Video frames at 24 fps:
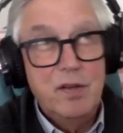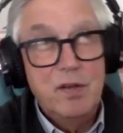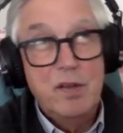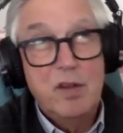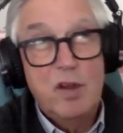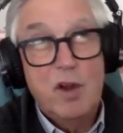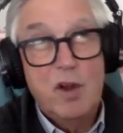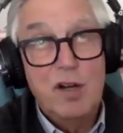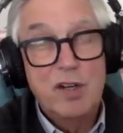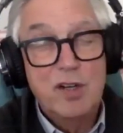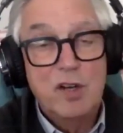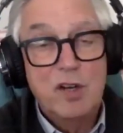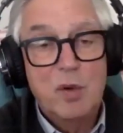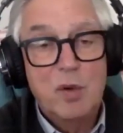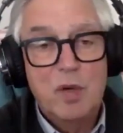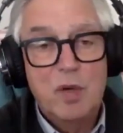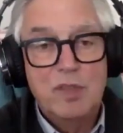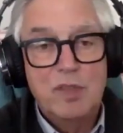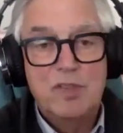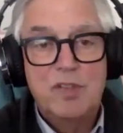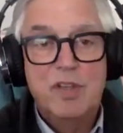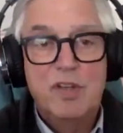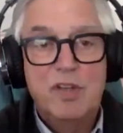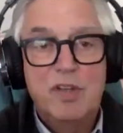the article
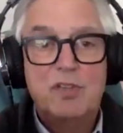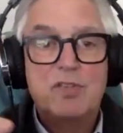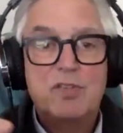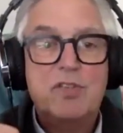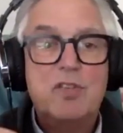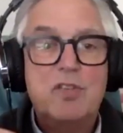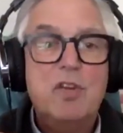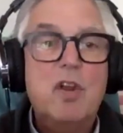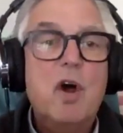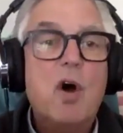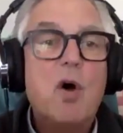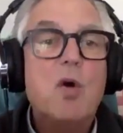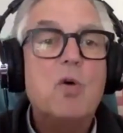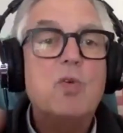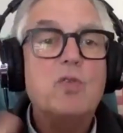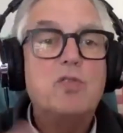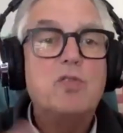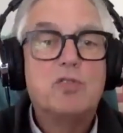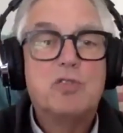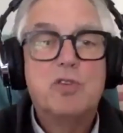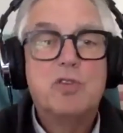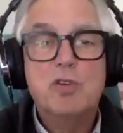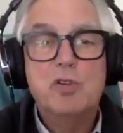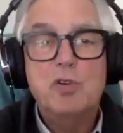was there's no
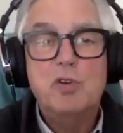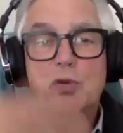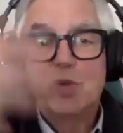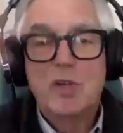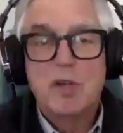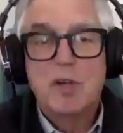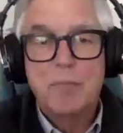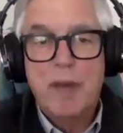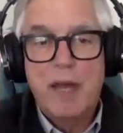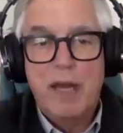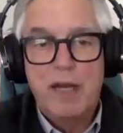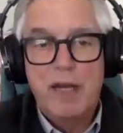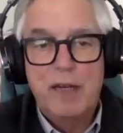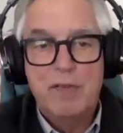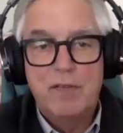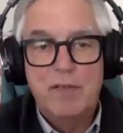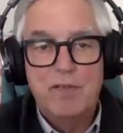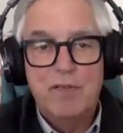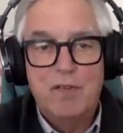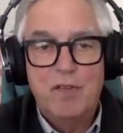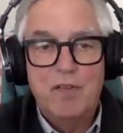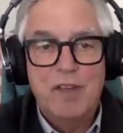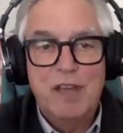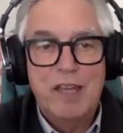true
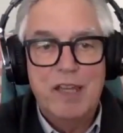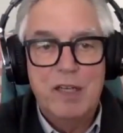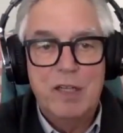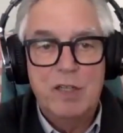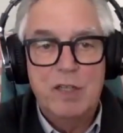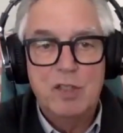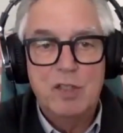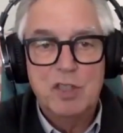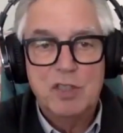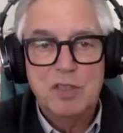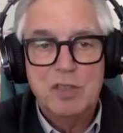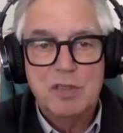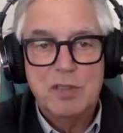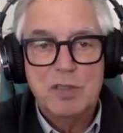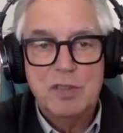competitive advantage,